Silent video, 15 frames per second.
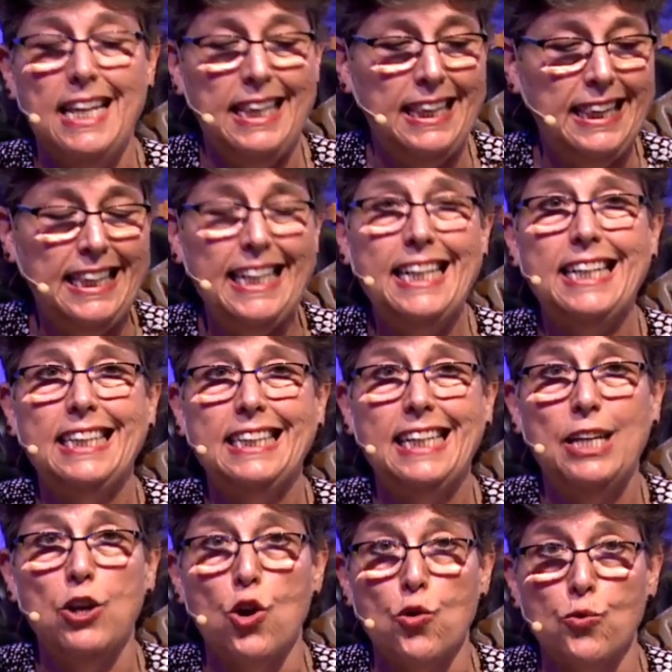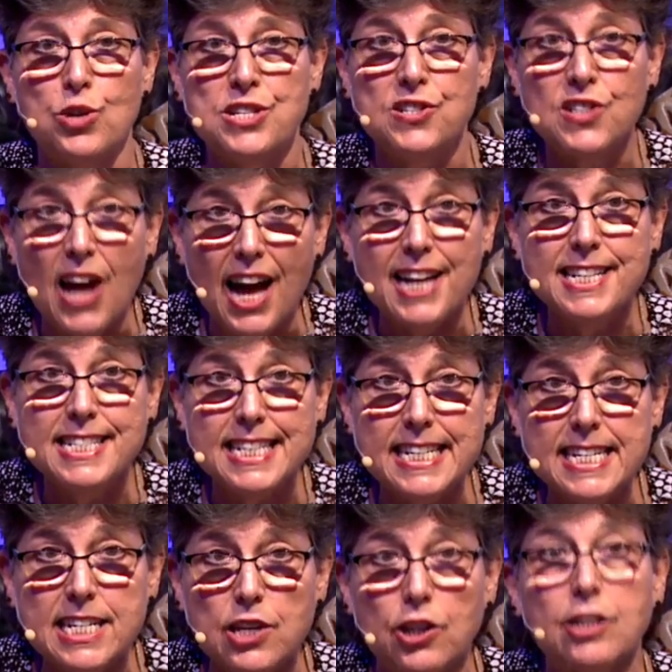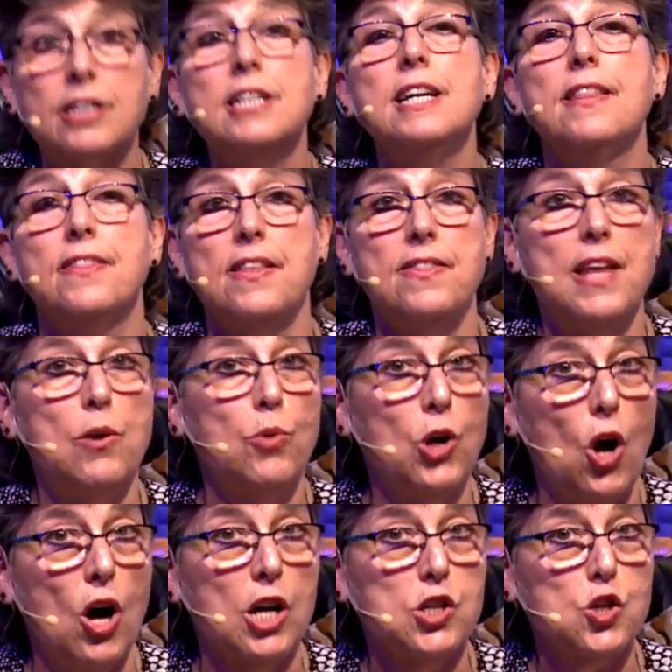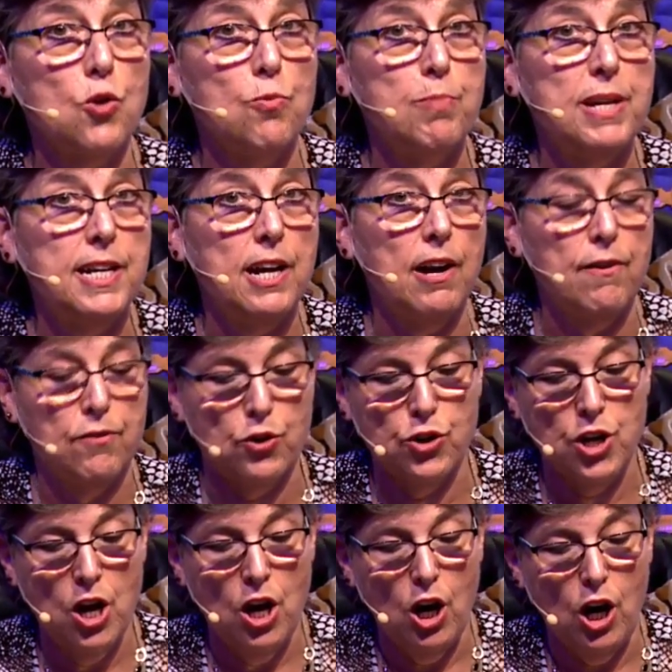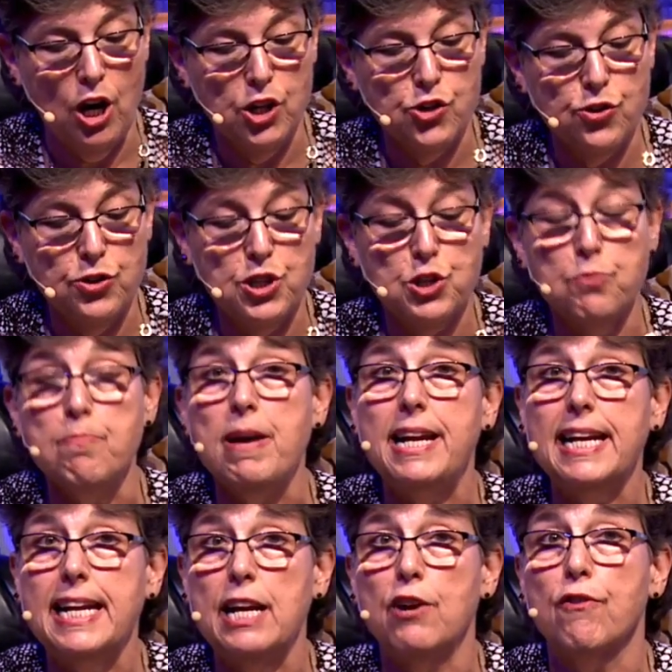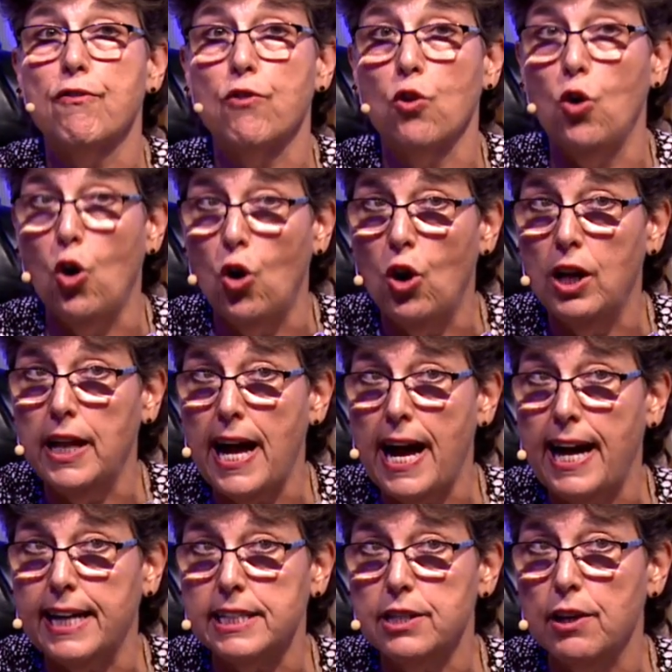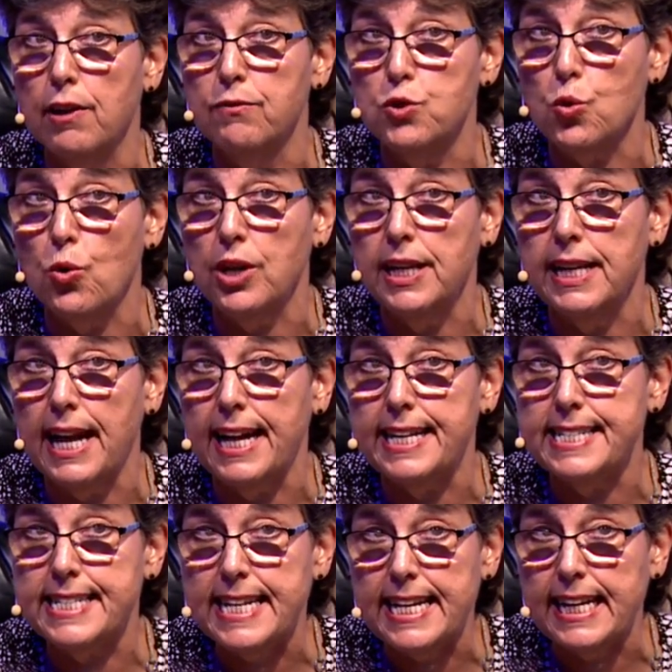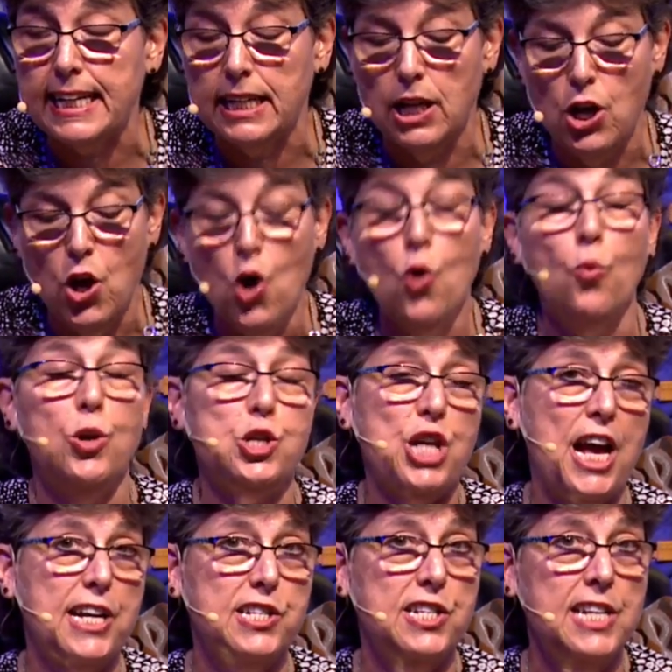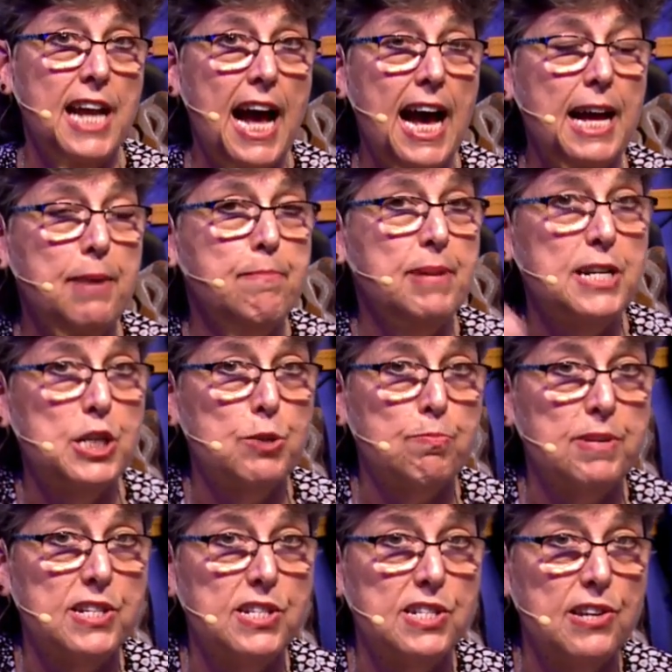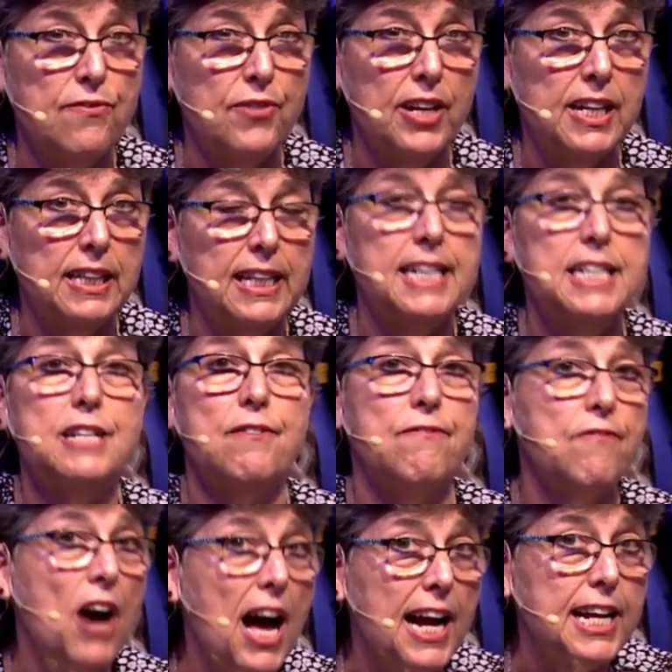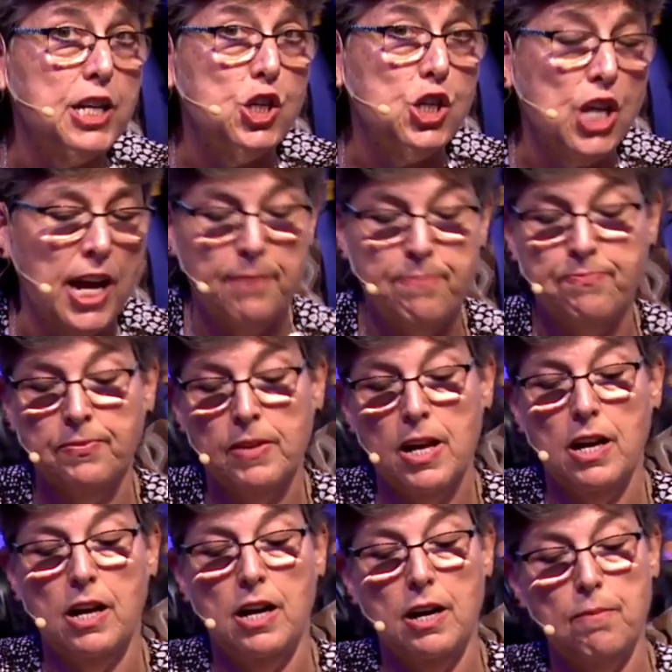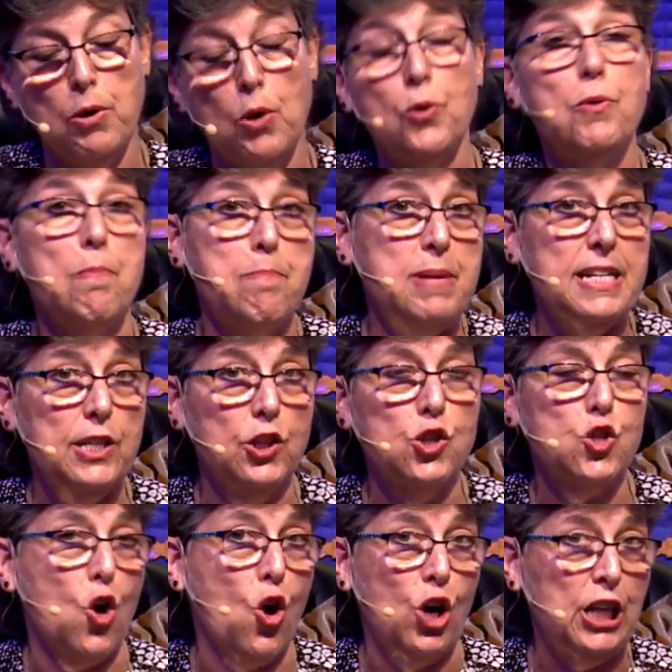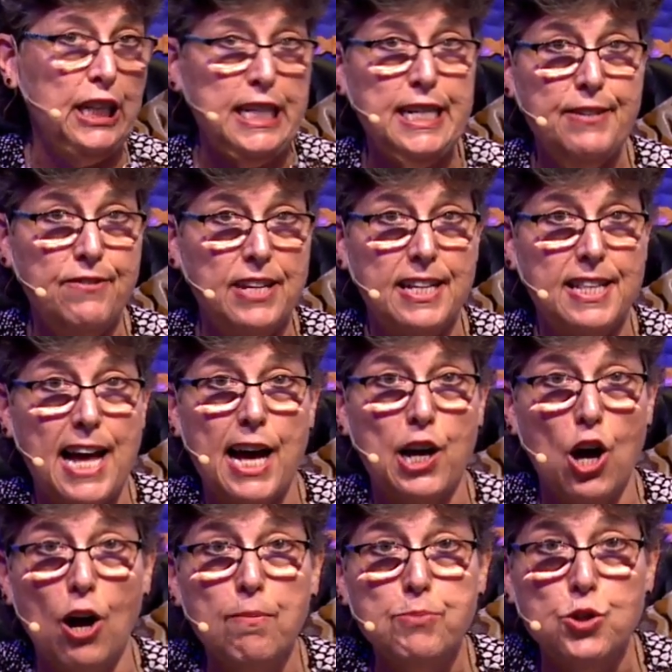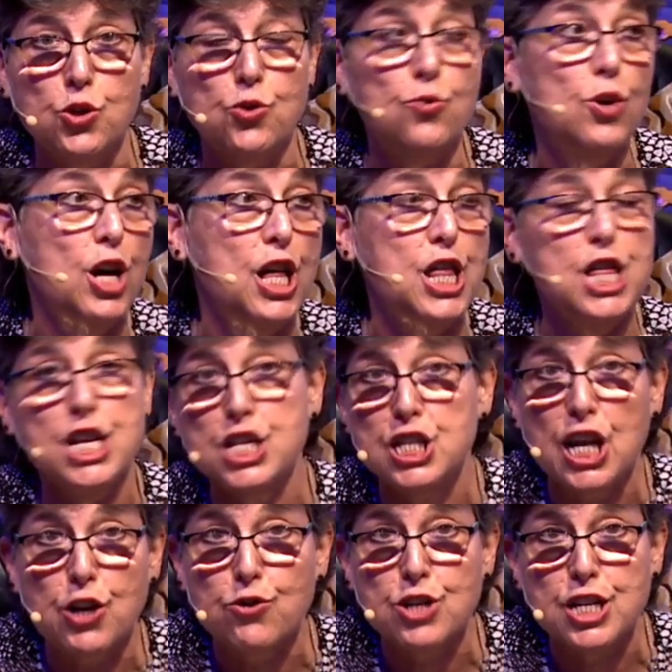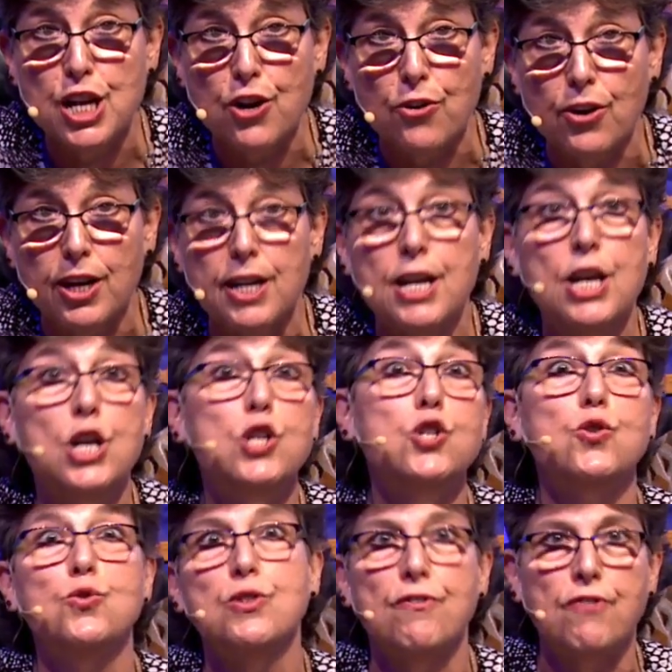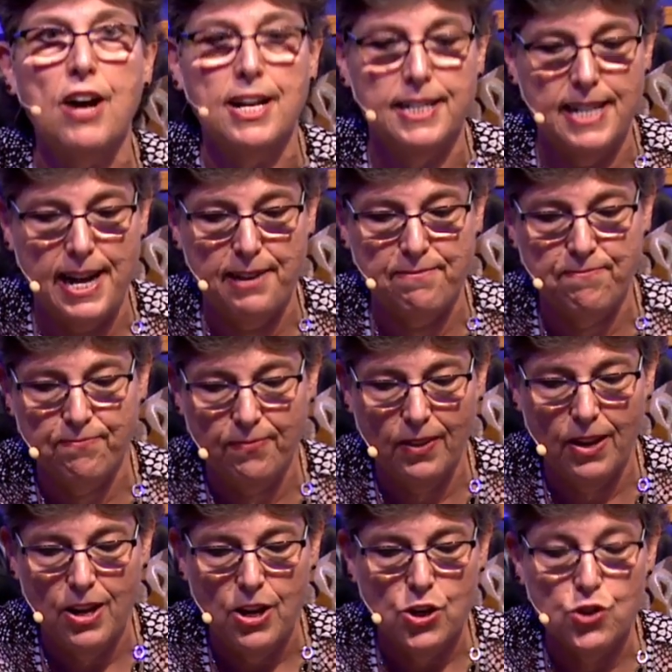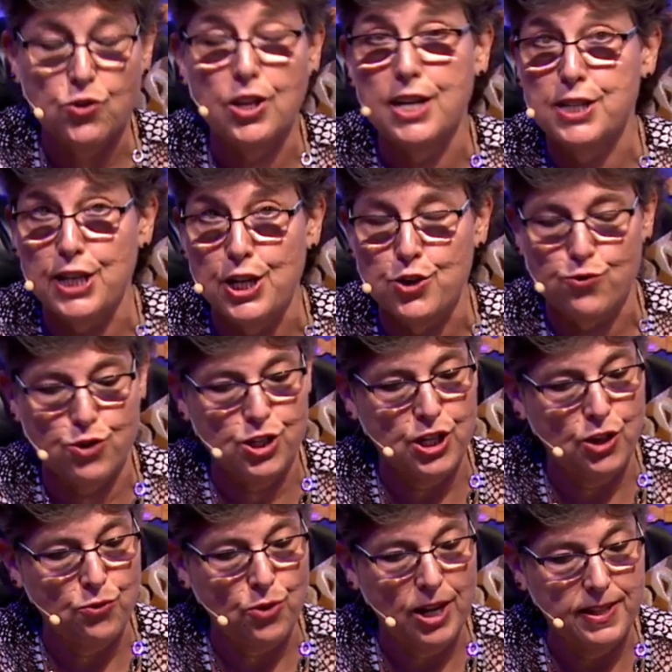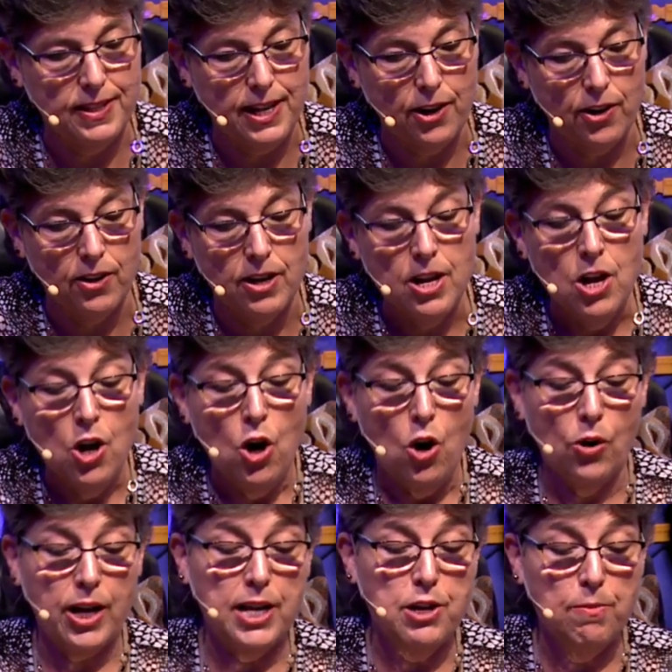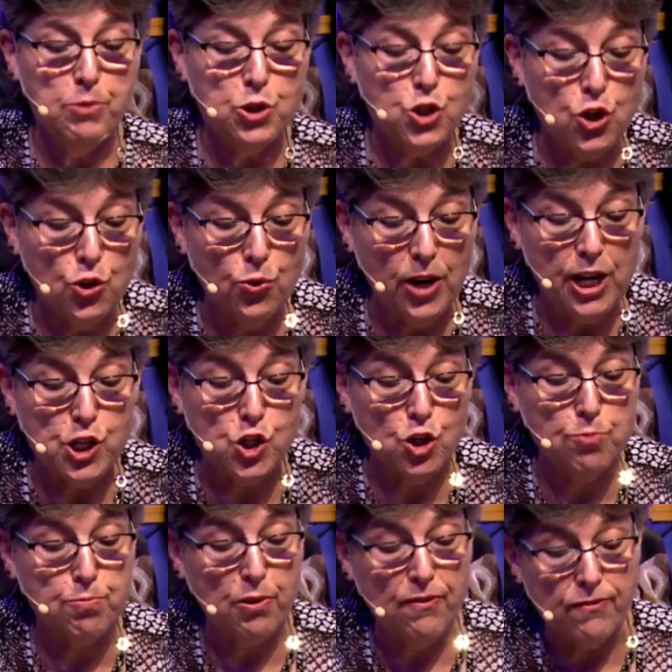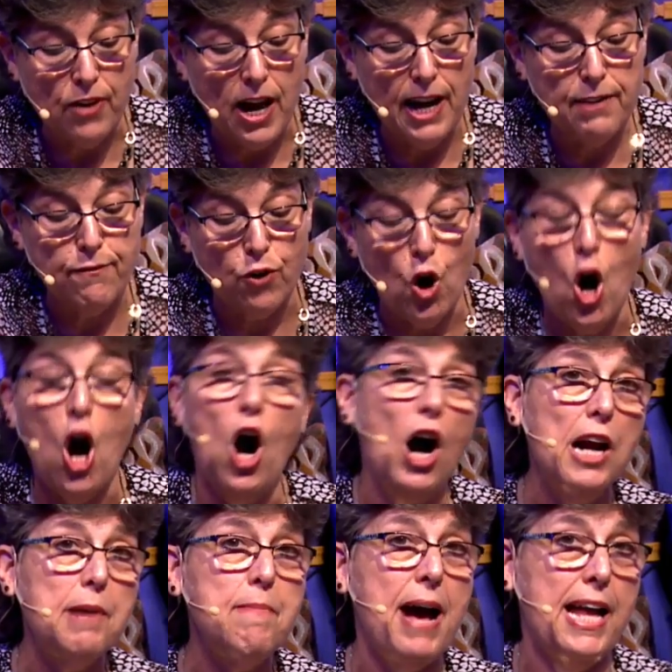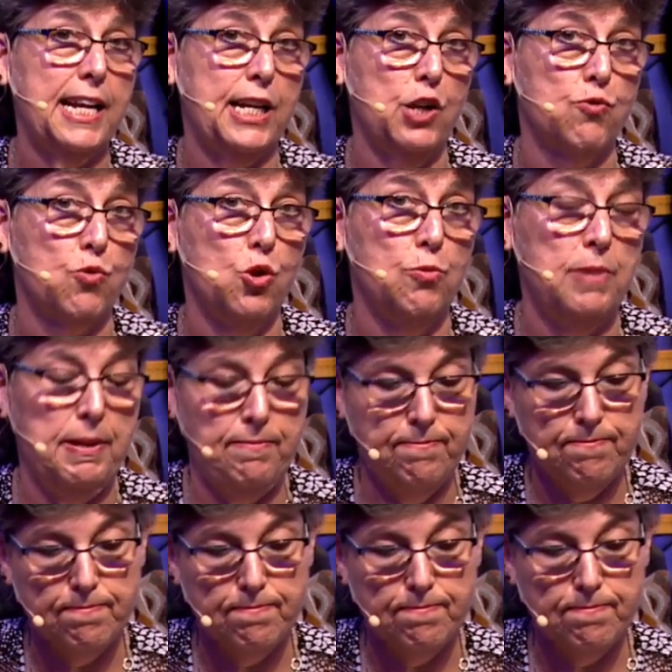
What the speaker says: legally resides here, then they would also be covered under this Medicare for All Act of 2019, which has not been specifically defined yet. Both bills are leaving that up to the Secretary to define that. So that's interesting right there. Okay, number two, it should provide for automatic enrollment